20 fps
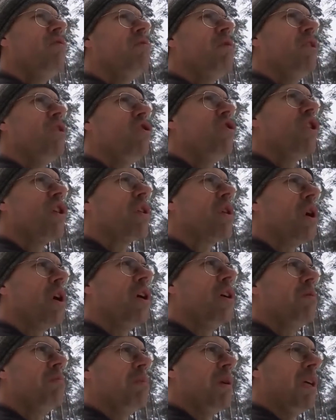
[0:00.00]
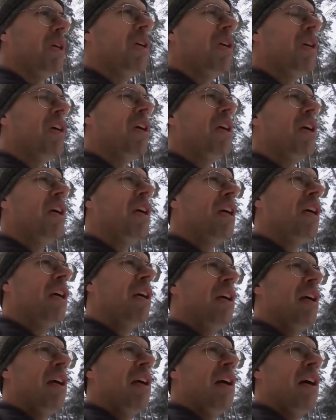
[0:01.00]
when she called me,
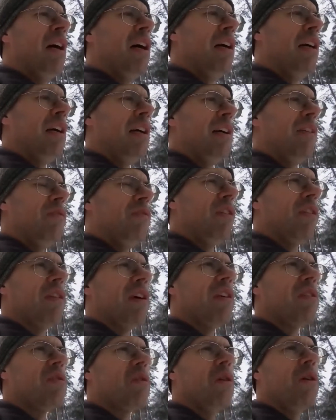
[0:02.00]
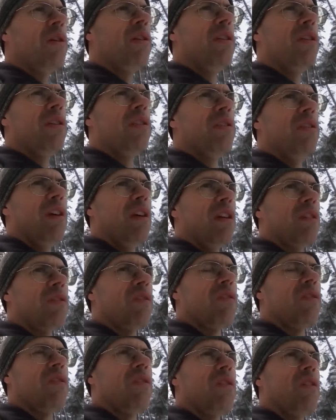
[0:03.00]
uh, that I told her that
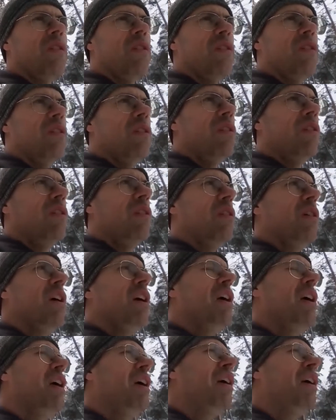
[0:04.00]
uh,